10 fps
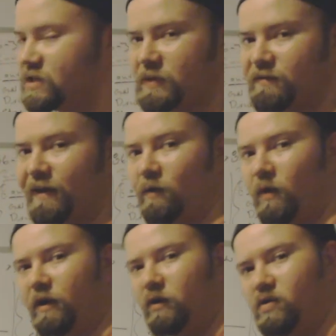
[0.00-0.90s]
to specify
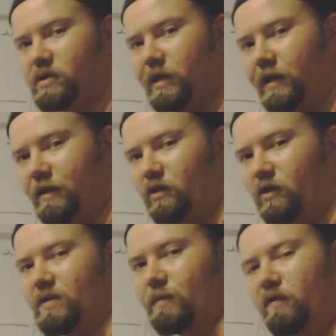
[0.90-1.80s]
where you're using, and then you
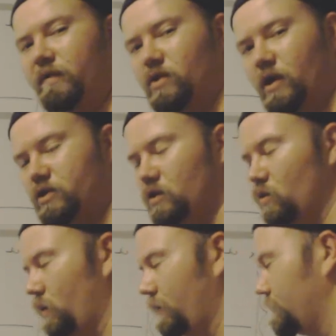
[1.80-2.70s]
use the move instruction or
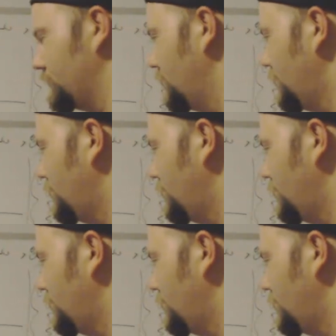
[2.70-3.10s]
whatever.